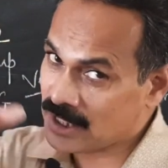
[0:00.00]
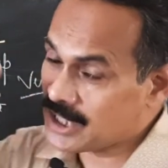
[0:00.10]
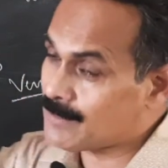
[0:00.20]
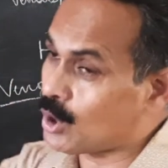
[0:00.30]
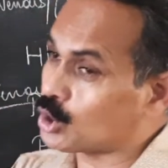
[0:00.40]

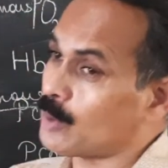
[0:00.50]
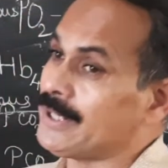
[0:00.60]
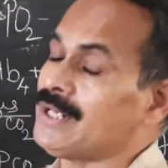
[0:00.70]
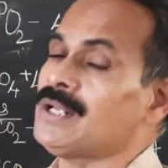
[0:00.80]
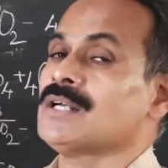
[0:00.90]

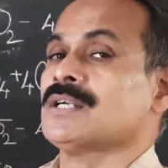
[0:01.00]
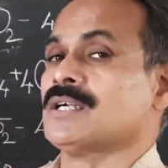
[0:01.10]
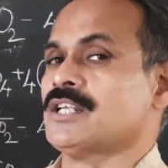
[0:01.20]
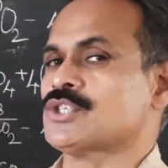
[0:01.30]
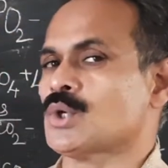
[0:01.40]
hemoglobin
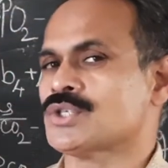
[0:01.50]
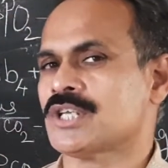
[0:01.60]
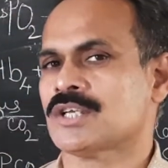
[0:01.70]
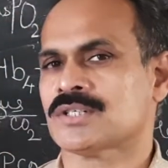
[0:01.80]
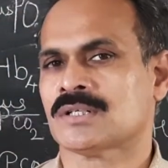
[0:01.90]

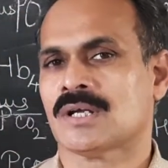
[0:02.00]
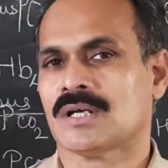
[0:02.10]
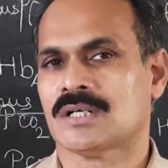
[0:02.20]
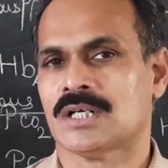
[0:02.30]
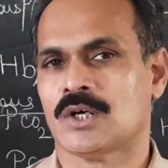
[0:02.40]

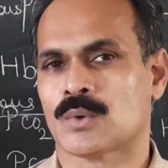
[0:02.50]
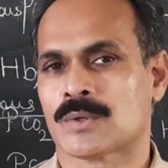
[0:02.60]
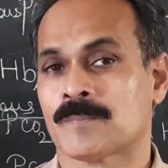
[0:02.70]
dissociation curve,